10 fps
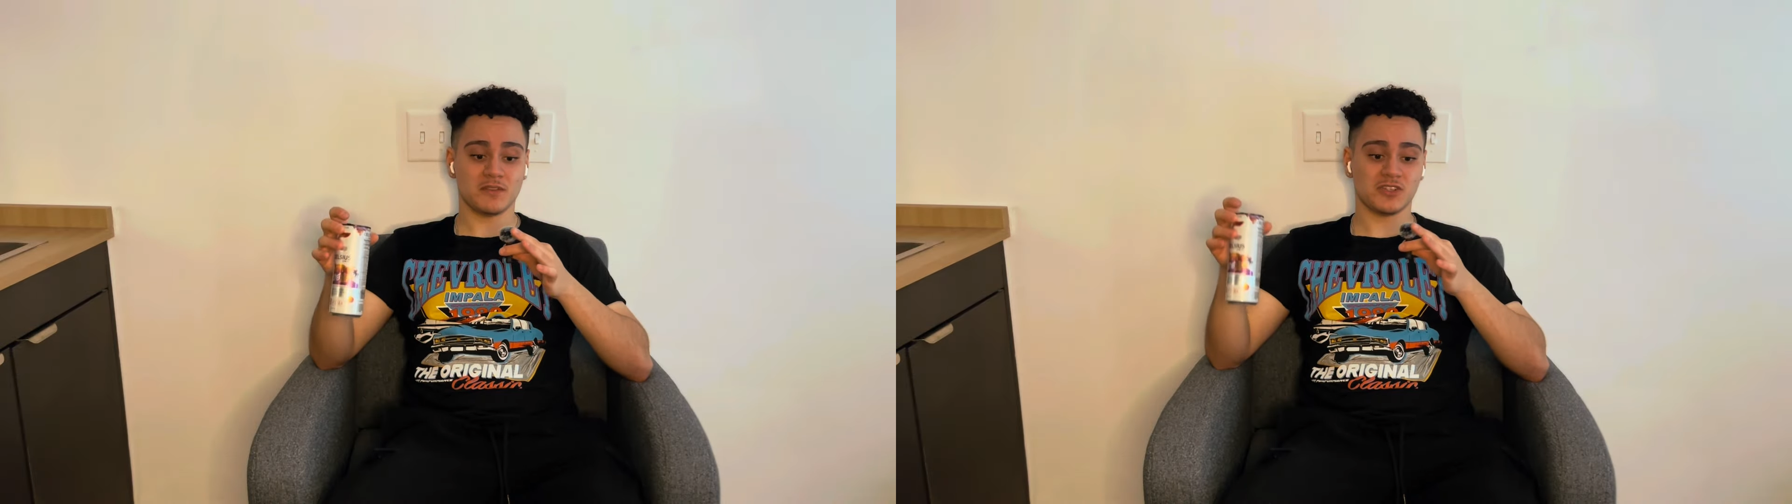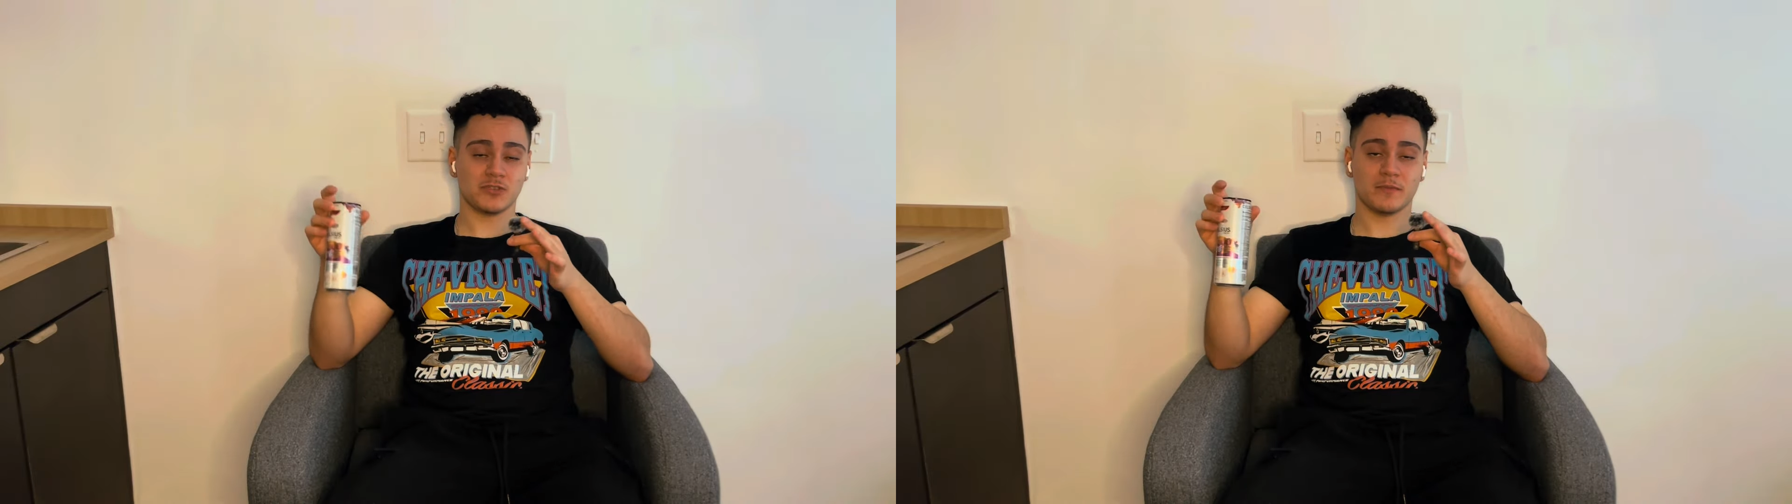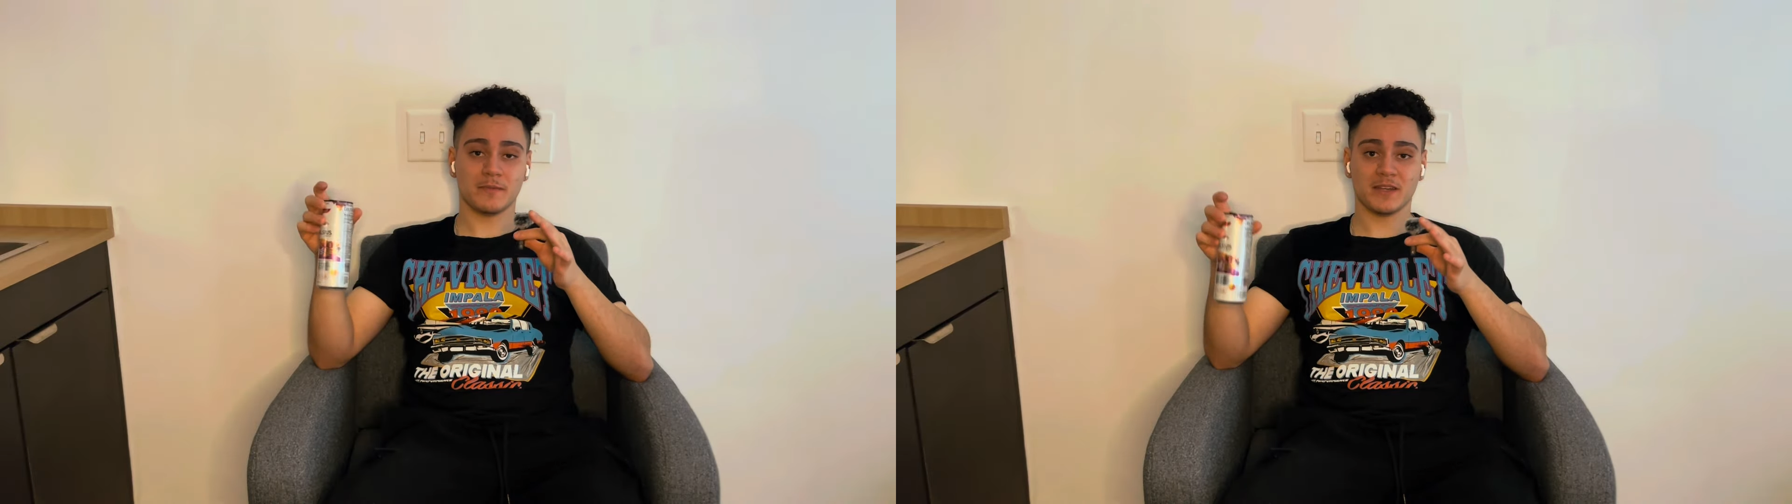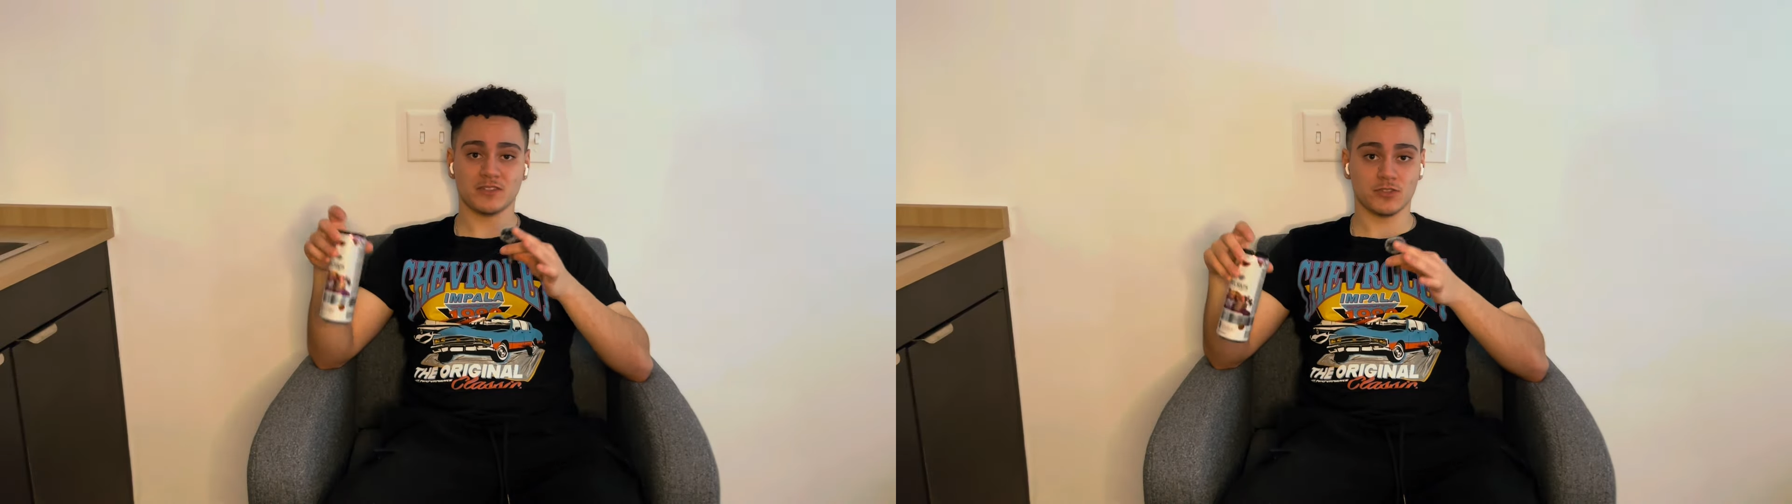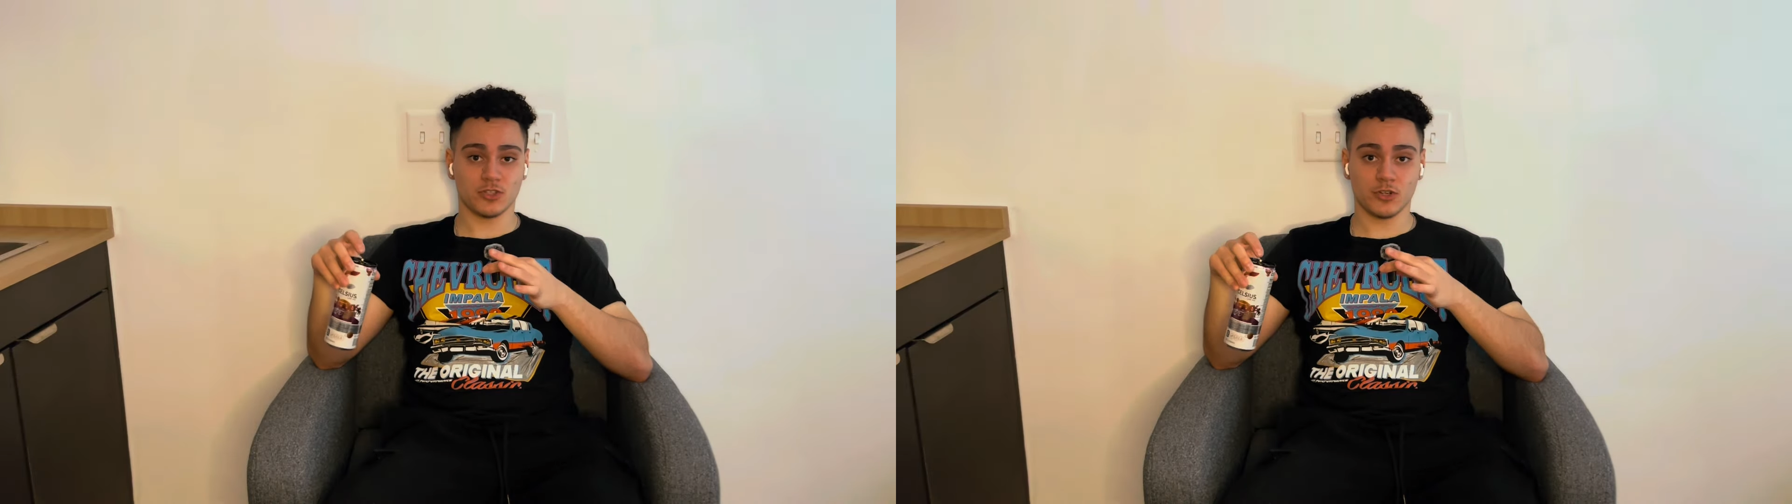make sure my
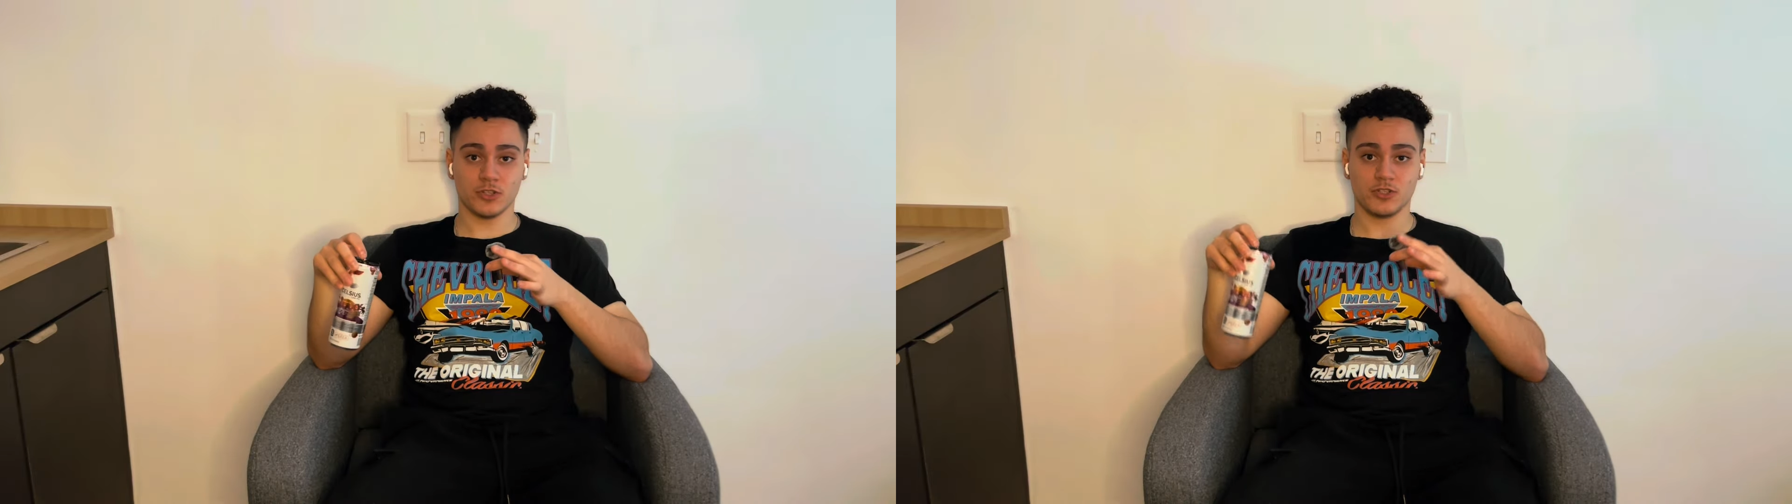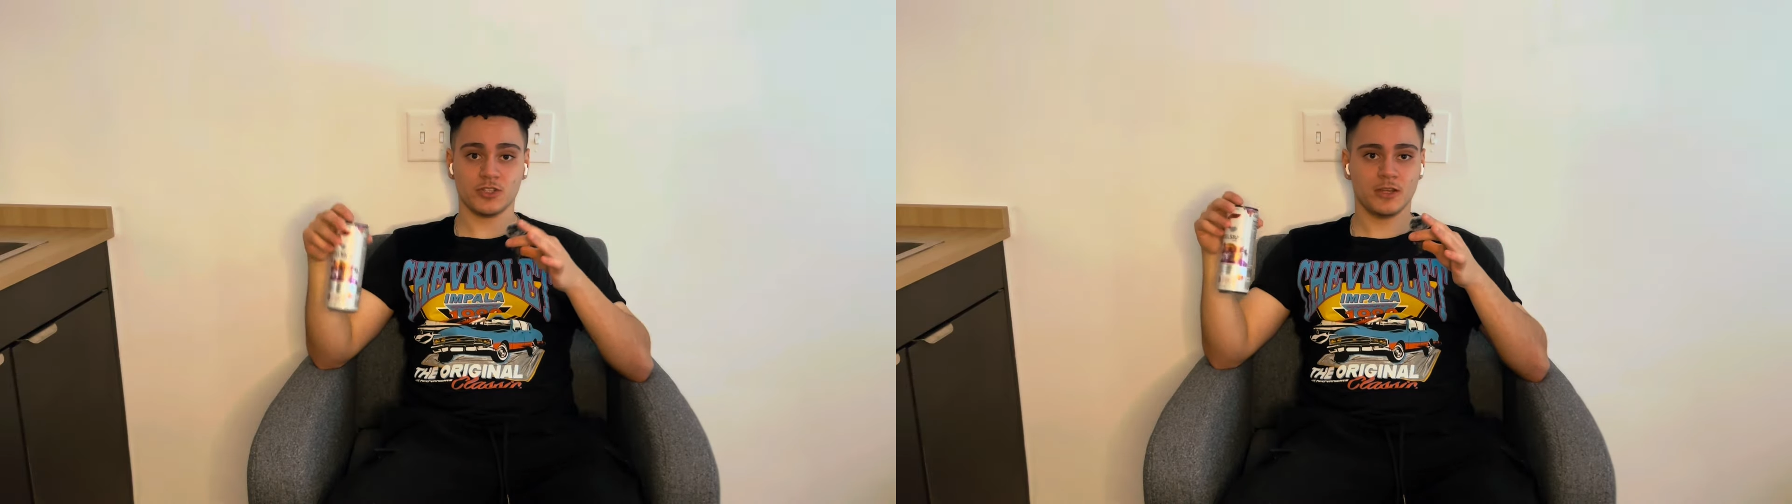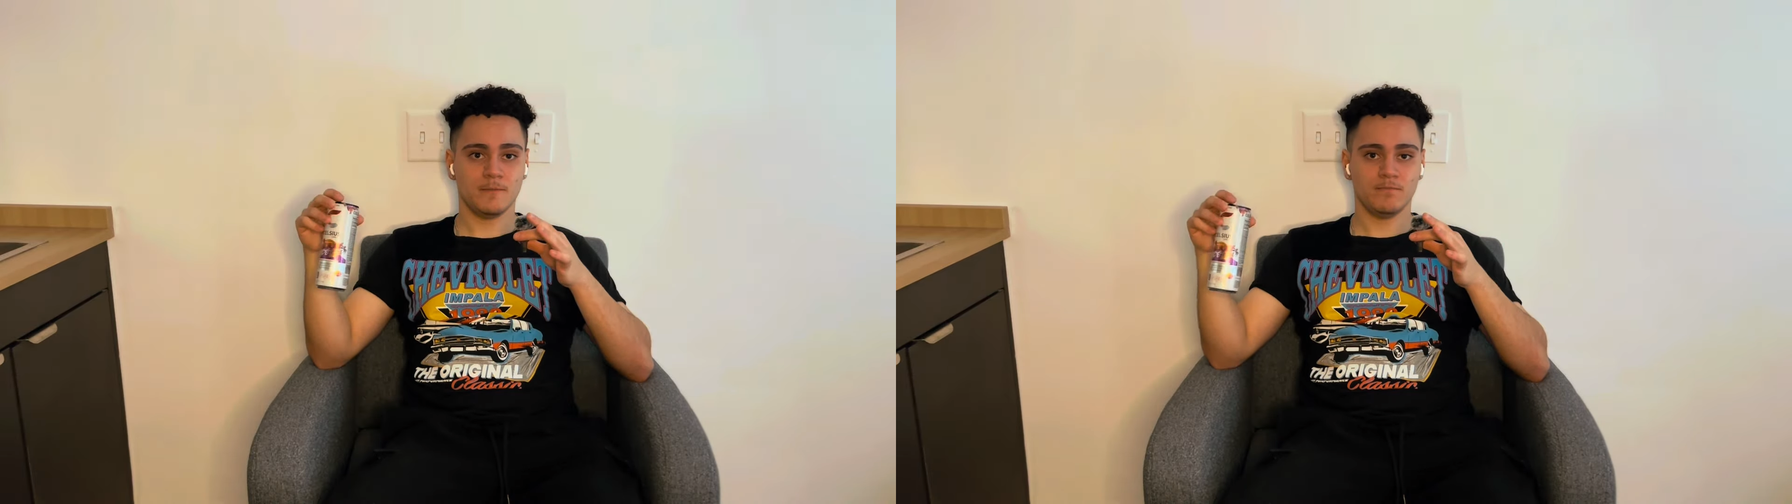mics are charged,